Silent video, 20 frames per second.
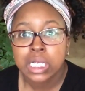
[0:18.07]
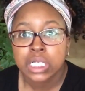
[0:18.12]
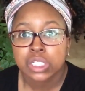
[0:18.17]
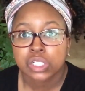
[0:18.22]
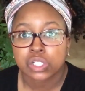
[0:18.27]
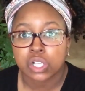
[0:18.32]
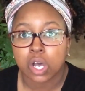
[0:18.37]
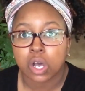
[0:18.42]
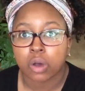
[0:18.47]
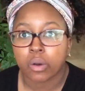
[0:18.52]

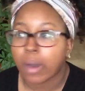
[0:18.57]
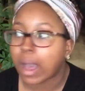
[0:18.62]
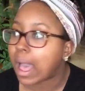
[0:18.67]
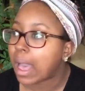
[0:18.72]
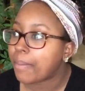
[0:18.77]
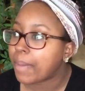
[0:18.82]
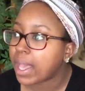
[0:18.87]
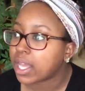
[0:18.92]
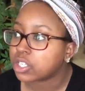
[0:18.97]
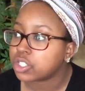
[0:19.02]
So
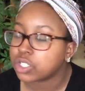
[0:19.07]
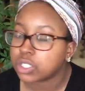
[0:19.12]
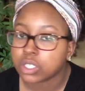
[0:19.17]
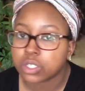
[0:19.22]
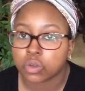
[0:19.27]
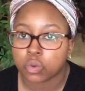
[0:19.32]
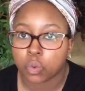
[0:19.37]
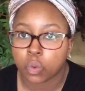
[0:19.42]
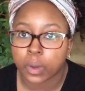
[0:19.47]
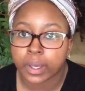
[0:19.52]
I'm
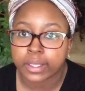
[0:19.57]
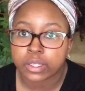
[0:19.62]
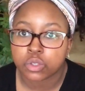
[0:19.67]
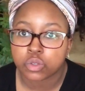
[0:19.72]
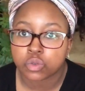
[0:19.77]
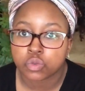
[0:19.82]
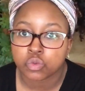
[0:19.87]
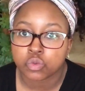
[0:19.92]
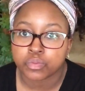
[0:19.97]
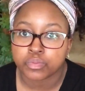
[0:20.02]
actually going
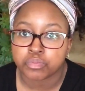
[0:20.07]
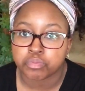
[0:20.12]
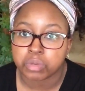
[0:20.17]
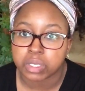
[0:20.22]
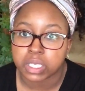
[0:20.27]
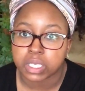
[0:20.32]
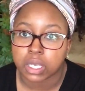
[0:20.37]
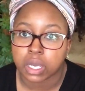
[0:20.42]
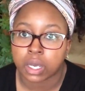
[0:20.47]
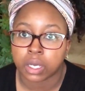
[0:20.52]
to
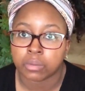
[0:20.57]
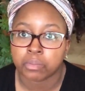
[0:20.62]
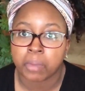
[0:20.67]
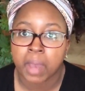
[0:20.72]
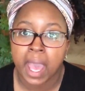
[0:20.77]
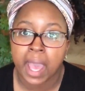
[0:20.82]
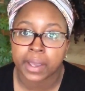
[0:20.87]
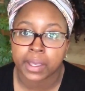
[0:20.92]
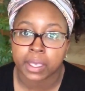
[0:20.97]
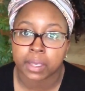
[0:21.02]
be
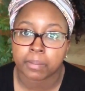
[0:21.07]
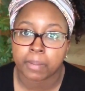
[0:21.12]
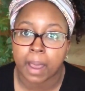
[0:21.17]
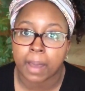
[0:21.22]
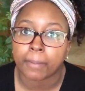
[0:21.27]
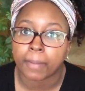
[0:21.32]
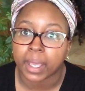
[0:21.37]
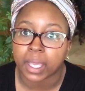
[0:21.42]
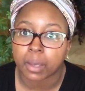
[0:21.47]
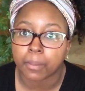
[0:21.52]
unpacking
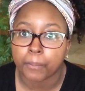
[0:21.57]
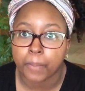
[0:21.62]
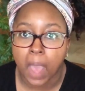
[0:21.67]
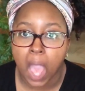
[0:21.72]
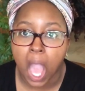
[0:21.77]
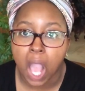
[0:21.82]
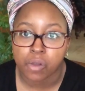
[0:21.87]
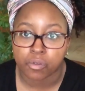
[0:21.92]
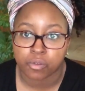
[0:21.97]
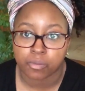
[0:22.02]
my makeup
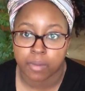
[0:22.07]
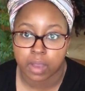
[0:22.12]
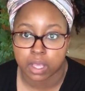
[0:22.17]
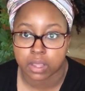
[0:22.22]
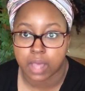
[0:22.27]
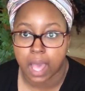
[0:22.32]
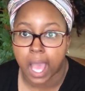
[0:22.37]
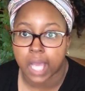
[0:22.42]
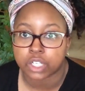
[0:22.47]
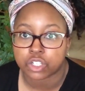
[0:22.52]
bag from my
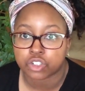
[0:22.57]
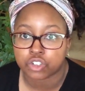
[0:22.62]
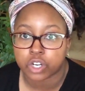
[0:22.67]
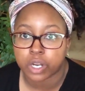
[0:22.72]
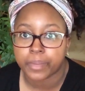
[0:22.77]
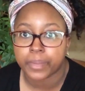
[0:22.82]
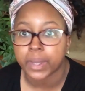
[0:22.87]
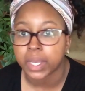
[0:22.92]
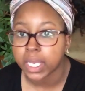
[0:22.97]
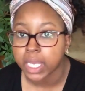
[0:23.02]
last
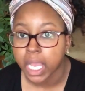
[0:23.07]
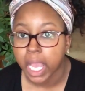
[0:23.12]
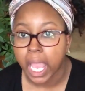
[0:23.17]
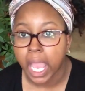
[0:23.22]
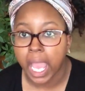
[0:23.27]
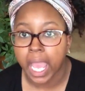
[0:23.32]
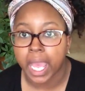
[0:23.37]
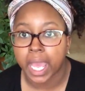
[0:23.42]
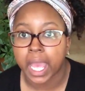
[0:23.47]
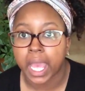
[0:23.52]
trip
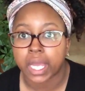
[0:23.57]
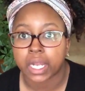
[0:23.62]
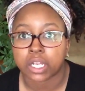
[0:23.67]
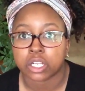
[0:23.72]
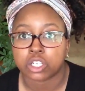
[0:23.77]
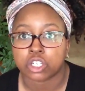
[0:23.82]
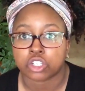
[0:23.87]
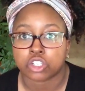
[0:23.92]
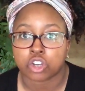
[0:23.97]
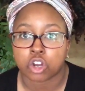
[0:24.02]
and
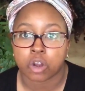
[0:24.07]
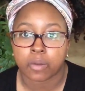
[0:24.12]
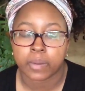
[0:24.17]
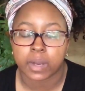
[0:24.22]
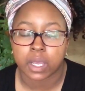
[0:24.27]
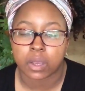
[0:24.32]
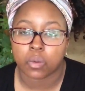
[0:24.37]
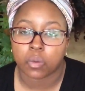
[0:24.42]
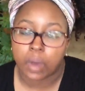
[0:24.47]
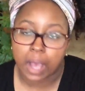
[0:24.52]

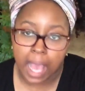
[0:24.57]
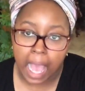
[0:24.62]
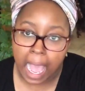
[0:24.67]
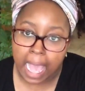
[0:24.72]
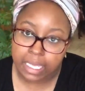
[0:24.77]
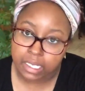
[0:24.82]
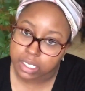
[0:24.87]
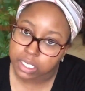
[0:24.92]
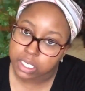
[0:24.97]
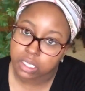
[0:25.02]
determining what
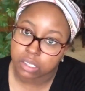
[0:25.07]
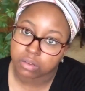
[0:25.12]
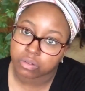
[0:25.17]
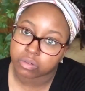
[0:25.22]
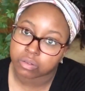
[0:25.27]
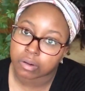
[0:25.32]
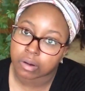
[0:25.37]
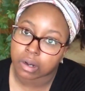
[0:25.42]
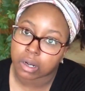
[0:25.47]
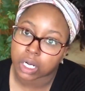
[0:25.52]
I need
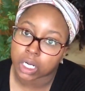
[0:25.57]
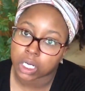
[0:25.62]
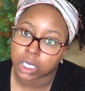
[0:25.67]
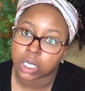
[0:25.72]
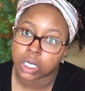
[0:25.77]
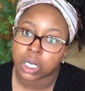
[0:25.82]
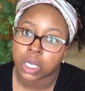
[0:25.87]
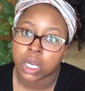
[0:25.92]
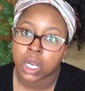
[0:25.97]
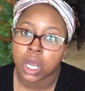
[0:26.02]
for
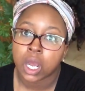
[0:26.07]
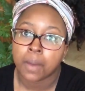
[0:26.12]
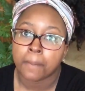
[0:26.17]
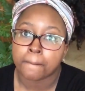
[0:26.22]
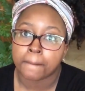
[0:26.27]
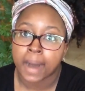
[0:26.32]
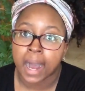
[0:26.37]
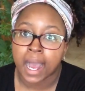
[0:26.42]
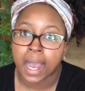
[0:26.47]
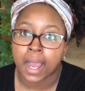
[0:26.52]

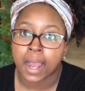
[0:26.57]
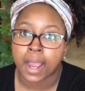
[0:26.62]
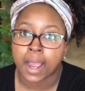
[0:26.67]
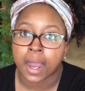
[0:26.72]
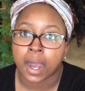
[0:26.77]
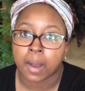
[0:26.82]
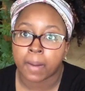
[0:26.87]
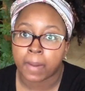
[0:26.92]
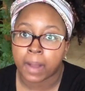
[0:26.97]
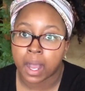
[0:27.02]
my
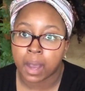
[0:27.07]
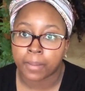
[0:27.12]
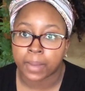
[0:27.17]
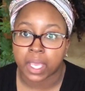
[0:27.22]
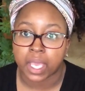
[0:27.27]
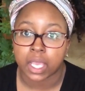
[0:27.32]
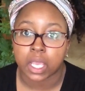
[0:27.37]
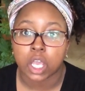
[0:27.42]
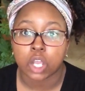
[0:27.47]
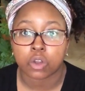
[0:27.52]

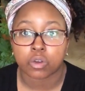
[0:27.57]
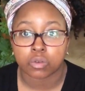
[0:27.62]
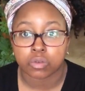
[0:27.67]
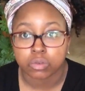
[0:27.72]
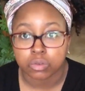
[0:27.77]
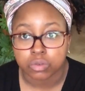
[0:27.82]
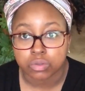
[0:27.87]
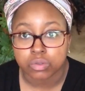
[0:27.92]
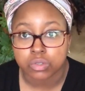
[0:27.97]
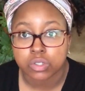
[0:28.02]
upcoming
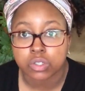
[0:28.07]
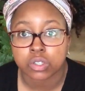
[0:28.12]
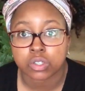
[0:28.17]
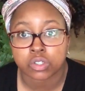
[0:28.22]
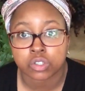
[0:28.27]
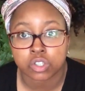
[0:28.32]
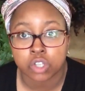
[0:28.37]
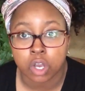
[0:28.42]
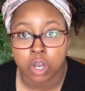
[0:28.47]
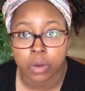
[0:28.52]
cruise.
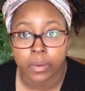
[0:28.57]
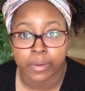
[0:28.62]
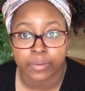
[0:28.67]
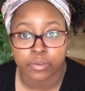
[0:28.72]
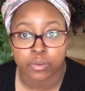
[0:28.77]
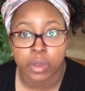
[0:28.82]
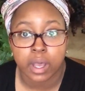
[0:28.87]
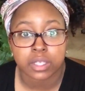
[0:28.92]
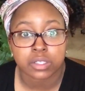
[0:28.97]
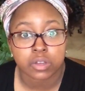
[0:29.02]
So
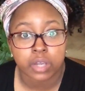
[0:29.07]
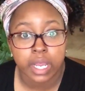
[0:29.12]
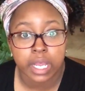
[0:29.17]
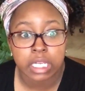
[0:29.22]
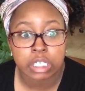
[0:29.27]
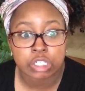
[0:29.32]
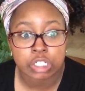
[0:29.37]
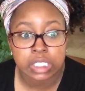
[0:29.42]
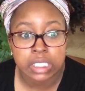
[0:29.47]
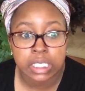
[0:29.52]
if you guys are
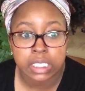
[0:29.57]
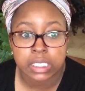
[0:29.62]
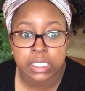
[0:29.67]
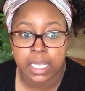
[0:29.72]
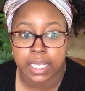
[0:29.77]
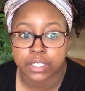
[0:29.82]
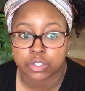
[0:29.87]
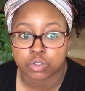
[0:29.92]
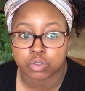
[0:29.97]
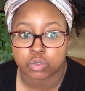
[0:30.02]
interested,
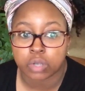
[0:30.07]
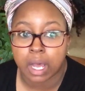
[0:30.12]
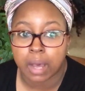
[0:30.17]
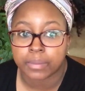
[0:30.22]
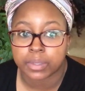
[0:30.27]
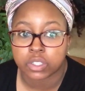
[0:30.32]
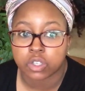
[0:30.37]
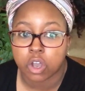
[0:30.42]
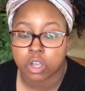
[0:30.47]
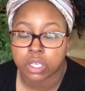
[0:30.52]
stay tuned.
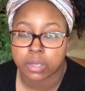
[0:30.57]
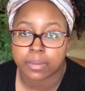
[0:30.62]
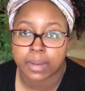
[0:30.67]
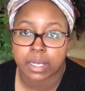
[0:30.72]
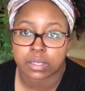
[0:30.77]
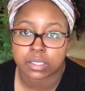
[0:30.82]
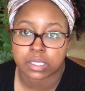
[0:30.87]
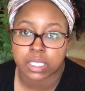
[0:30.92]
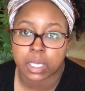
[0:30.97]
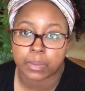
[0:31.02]
I'll be talking
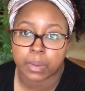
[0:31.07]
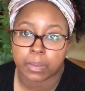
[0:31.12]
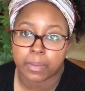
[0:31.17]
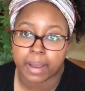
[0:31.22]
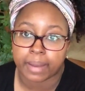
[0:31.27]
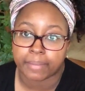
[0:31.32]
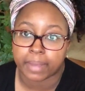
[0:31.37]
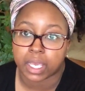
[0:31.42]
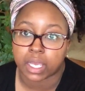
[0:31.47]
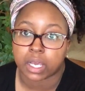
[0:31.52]
about some of
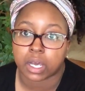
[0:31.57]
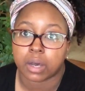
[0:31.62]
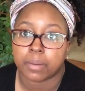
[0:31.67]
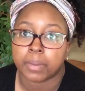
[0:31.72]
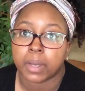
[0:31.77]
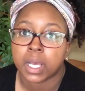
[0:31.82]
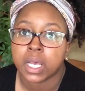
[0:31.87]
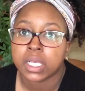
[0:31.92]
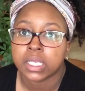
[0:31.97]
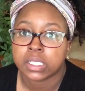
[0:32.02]
my
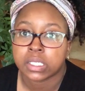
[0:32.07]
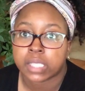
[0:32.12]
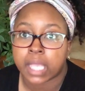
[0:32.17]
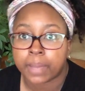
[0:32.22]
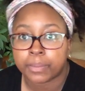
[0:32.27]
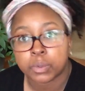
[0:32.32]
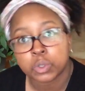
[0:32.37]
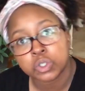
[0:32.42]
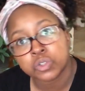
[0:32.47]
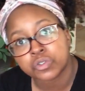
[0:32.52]
makeup
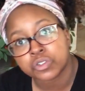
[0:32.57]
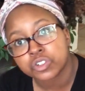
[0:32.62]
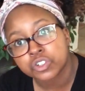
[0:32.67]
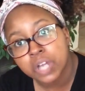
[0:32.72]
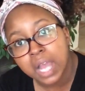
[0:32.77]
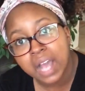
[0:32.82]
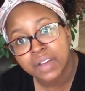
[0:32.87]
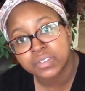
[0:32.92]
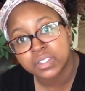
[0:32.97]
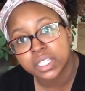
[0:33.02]
staples for
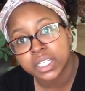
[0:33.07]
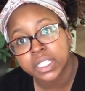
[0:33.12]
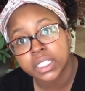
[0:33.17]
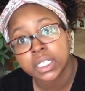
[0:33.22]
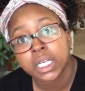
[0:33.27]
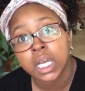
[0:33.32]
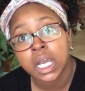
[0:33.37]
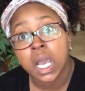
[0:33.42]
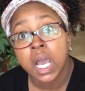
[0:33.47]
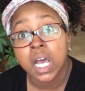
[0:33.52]

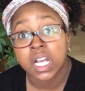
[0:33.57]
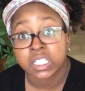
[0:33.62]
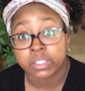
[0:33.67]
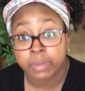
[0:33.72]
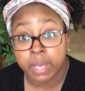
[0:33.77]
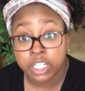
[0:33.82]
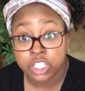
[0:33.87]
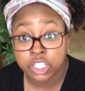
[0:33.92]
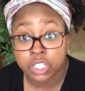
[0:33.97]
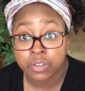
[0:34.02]
traveling,
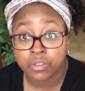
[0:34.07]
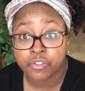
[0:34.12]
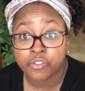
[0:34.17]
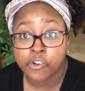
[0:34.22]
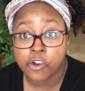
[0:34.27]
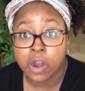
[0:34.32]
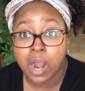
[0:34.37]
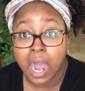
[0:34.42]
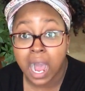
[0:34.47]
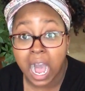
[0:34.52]
especially
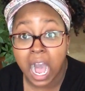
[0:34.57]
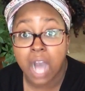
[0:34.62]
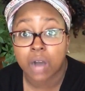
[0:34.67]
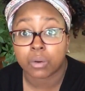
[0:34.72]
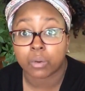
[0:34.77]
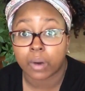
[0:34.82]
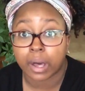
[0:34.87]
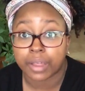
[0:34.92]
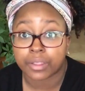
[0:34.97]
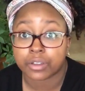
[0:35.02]
for
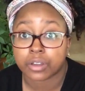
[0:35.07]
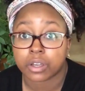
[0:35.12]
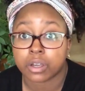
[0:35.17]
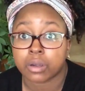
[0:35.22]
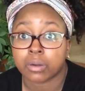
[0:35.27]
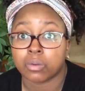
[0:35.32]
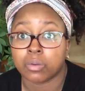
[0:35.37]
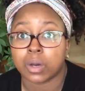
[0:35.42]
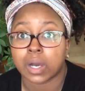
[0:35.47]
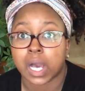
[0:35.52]
hot
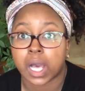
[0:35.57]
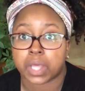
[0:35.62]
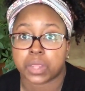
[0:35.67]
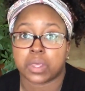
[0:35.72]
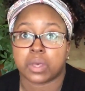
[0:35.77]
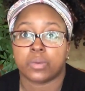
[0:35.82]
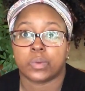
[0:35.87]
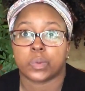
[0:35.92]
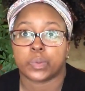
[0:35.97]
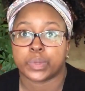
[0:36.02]
weather, what I
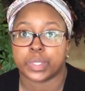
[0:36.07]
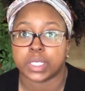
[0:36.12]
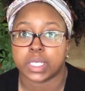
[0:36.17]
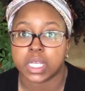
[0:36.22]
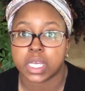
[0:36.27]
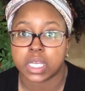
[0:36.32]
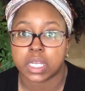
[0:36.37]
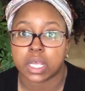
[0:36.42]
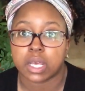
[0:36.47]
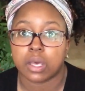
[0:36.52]
think will be
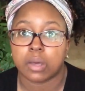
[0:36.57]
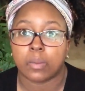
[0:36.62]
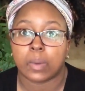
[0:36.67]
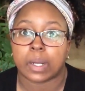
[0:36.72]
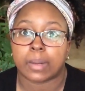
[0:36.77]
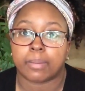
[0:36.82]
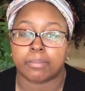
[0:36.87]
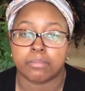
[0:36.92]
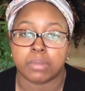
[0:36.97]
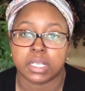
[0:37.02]
needed,
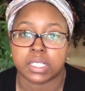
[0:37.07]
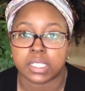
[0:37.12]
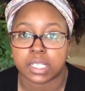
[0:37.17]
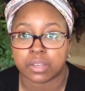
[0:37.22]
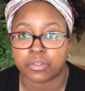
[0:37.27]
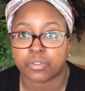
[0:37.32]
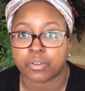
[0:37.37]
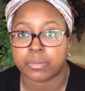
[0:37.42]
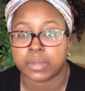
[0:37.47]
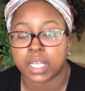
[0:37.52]
what I'm
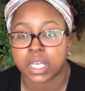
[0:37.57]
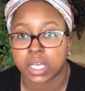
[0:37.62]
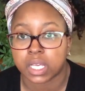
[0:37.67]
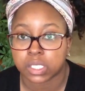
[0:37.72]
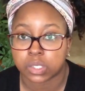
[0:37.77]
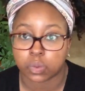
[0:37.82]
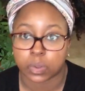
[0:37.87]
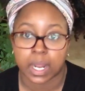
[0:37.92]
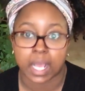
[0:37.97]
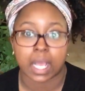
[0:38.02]
missing from
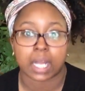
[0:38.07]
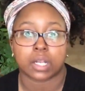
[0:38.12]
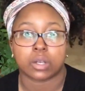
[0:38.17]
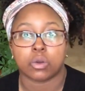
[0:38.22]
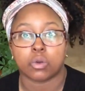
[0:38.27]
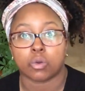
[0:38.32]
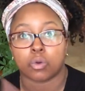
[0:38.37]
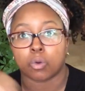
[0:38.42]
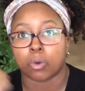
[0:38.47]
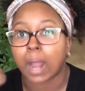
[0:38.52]
this, what I gotta
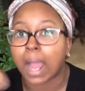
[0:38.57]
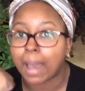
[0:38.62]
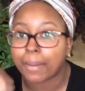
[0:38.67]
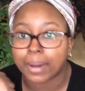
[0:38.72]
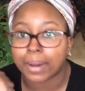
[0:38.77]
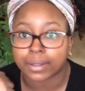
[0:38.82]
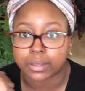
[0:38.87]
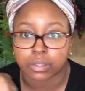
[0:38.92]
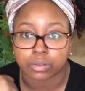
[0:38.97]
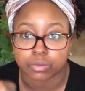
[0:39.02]
go
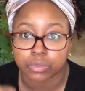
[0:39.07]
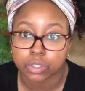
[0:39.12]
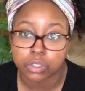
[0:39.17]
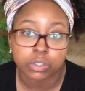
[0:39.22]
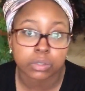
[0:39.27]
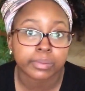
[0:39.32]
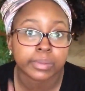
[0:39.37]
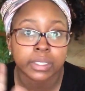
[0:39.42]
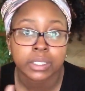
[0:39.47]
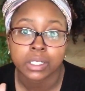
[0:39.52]
grab out the
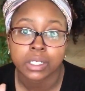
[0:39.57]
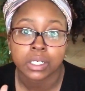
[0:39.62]
room.